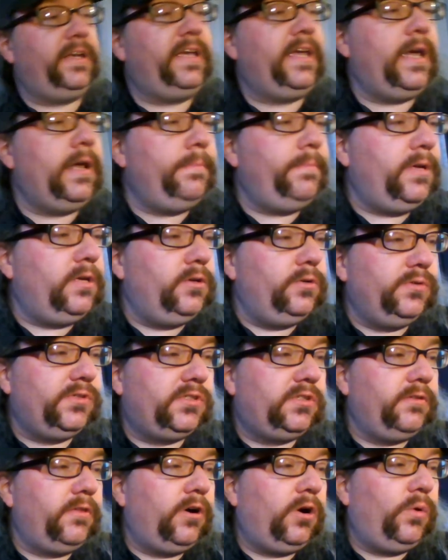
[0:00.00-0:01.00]
Can't be
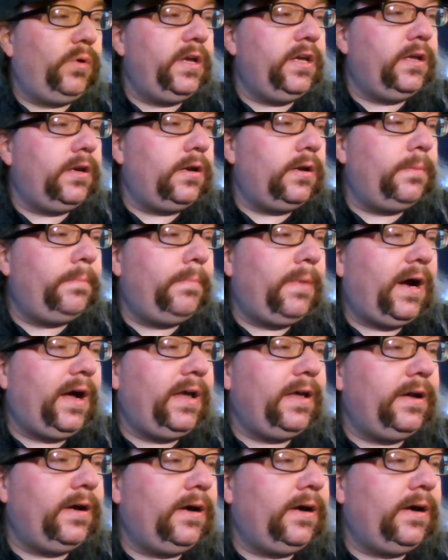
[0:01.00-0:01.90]
used, though, in my,